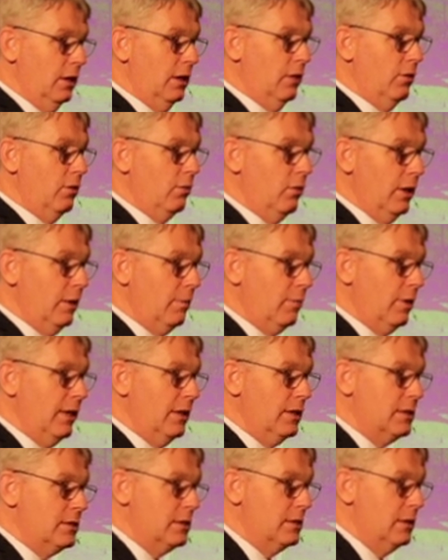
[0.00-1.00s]
in the right
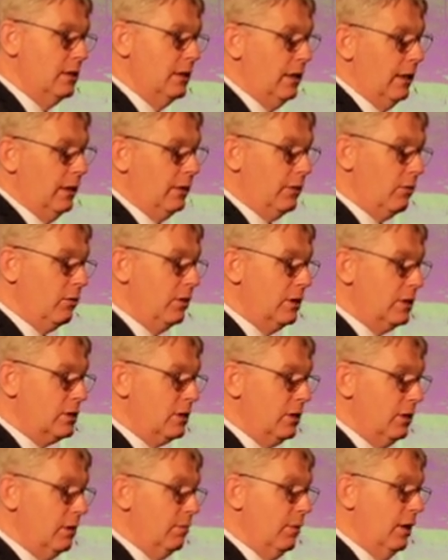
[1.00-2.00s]
place at the right
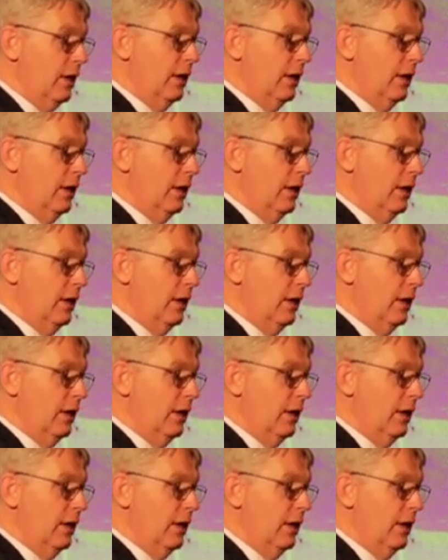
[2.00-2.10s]
time.